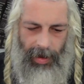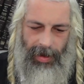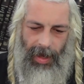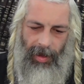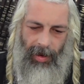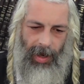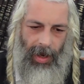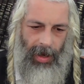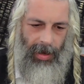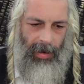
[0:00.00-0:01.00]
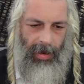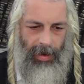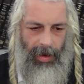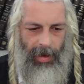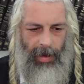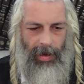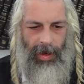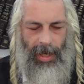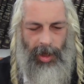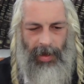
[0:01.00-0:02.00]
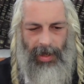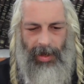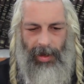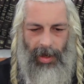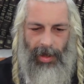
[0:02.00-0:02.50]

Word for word: It's 10:38. The next piece here